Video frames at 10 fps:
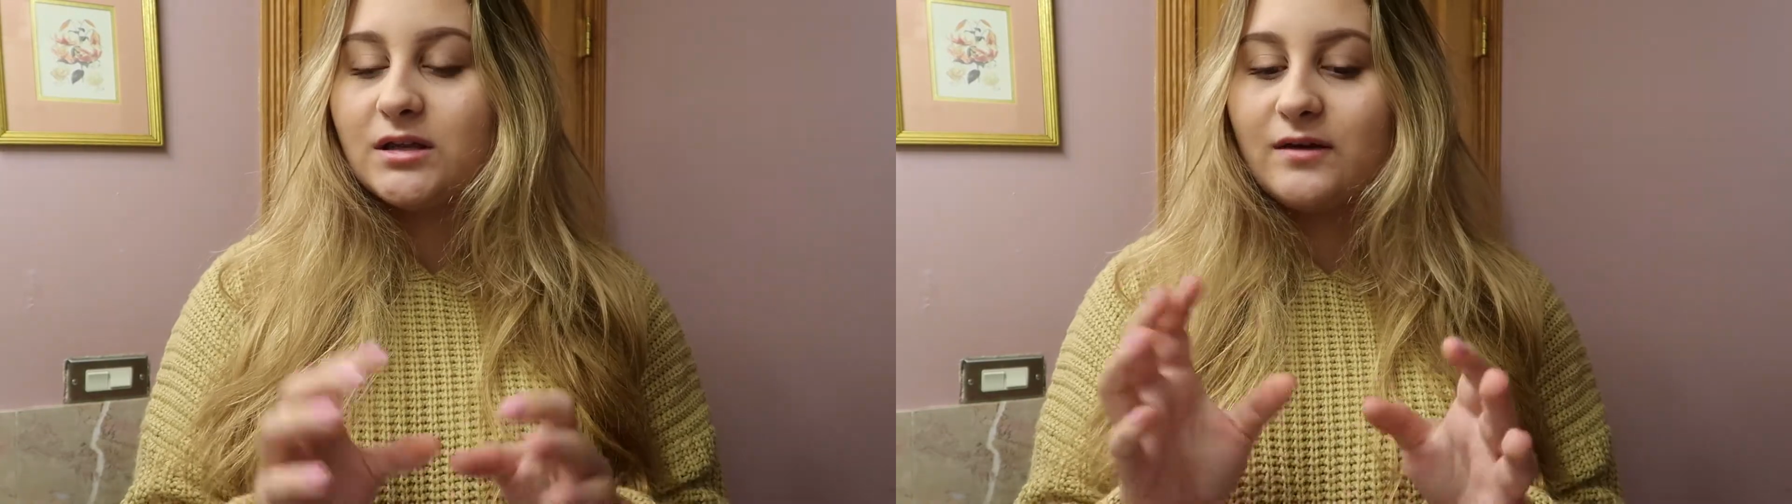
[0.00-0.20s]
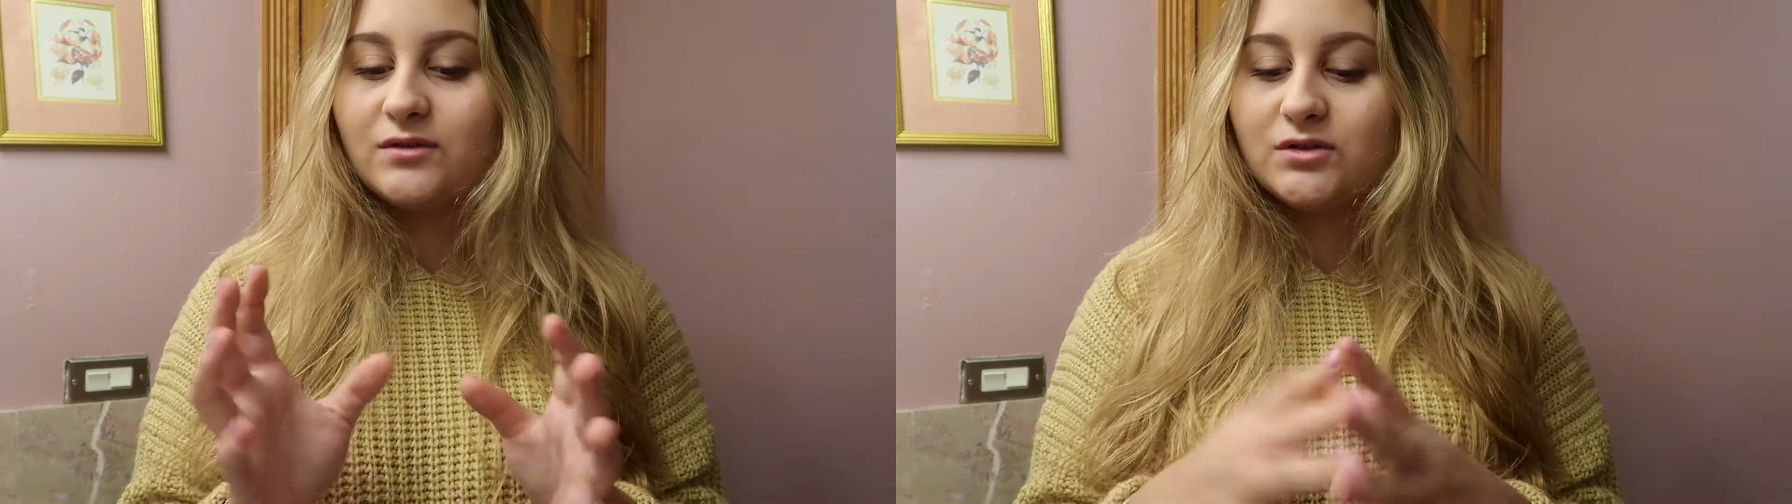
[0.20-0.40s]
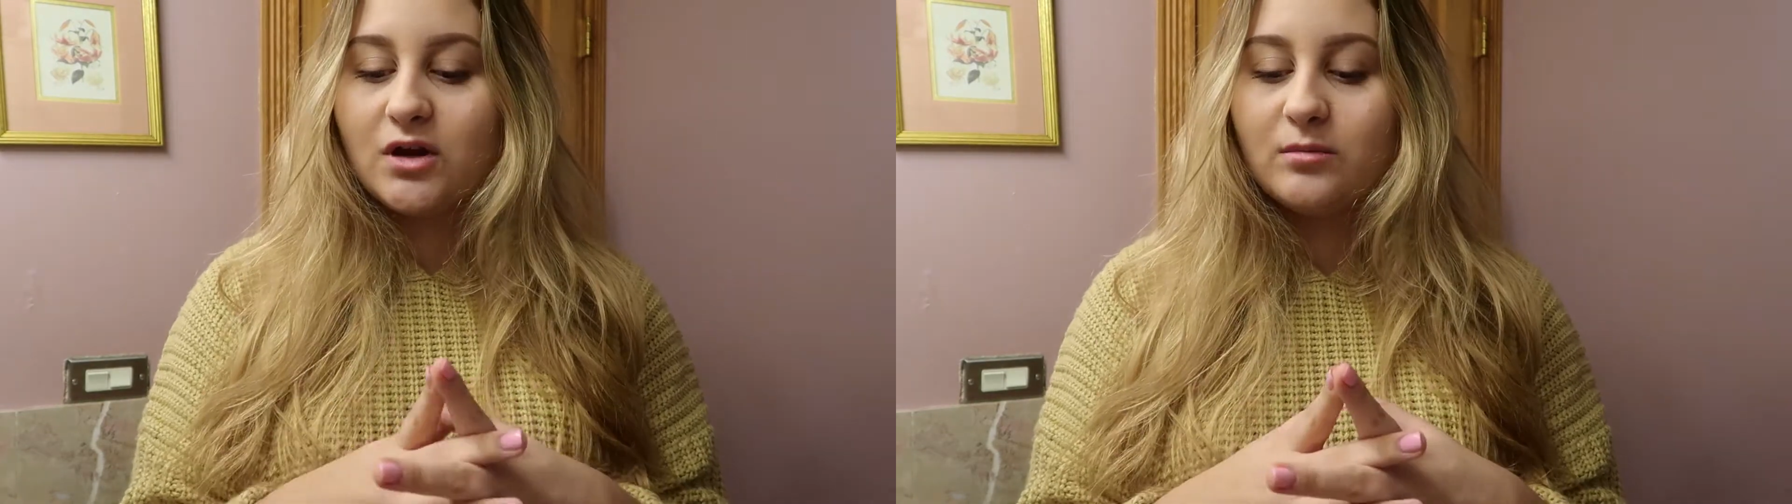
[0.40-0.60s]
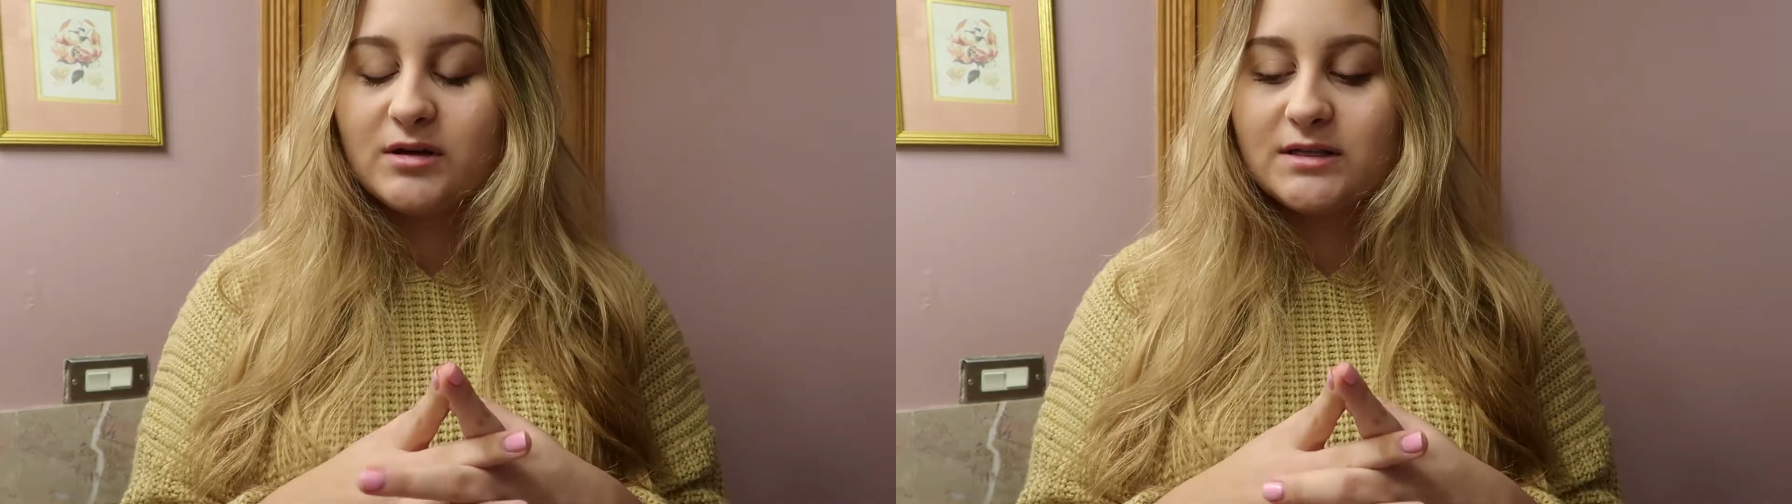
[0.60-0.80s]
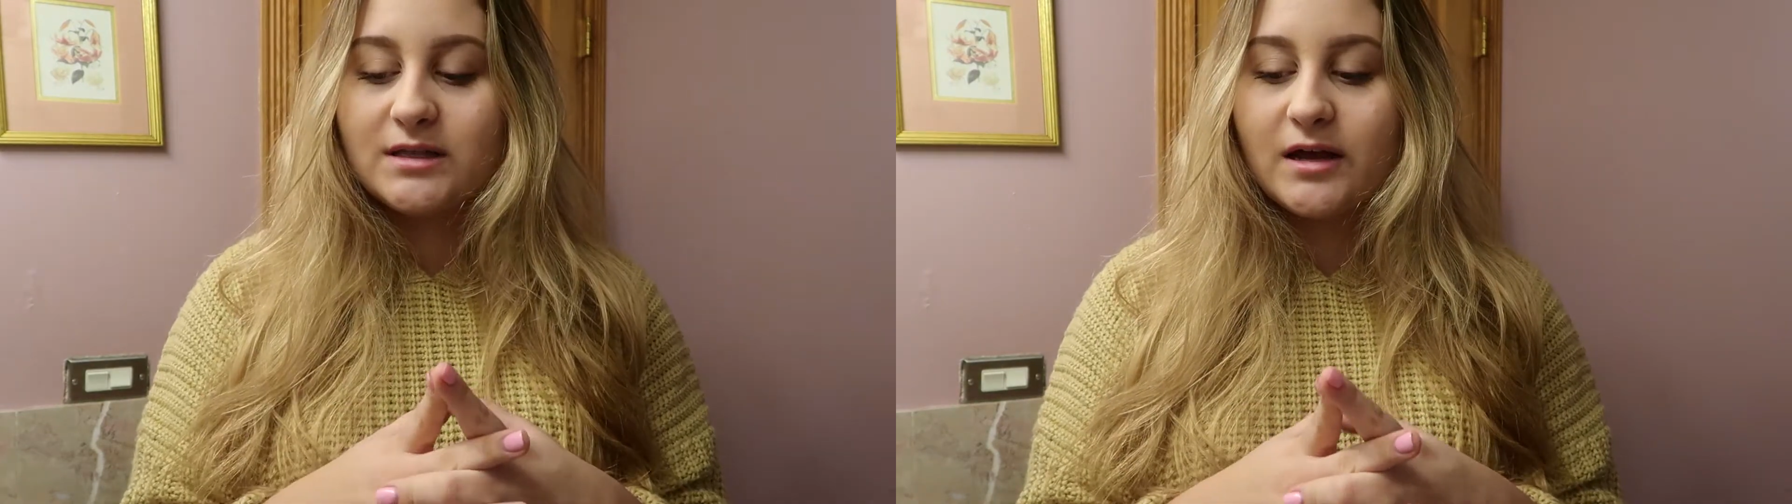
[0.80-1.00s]
They have a
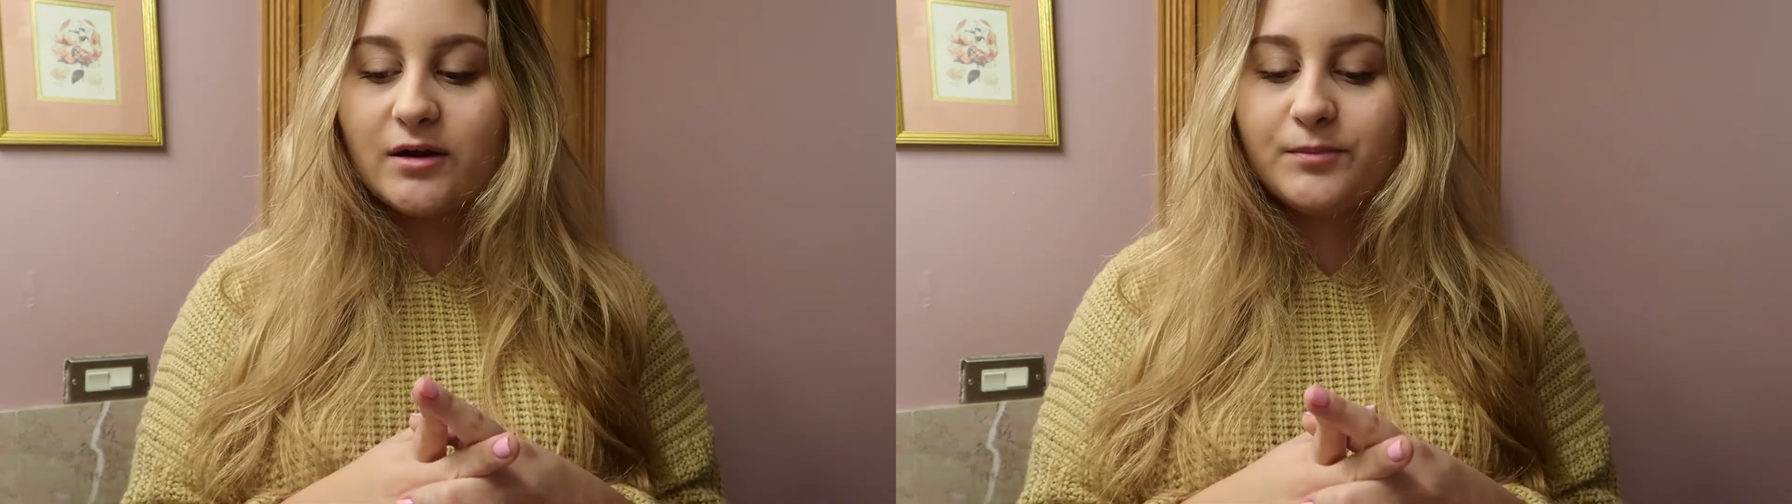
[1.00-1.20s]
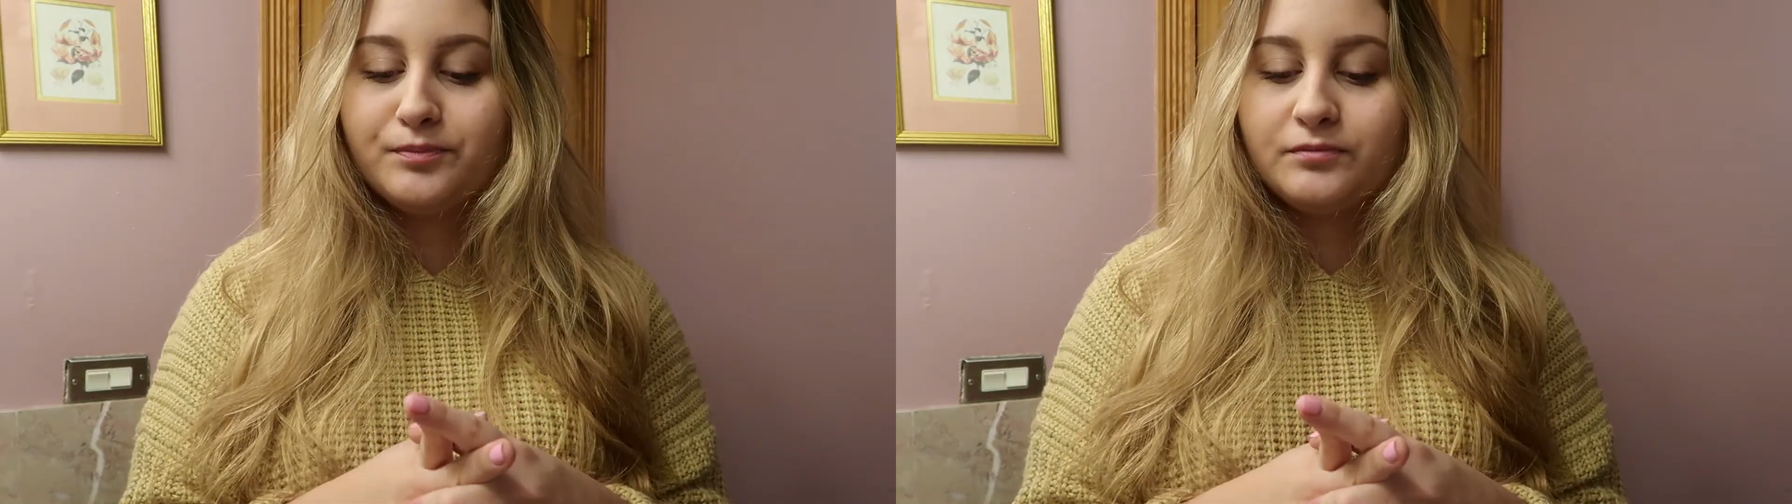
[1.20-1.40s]
Starbucks there.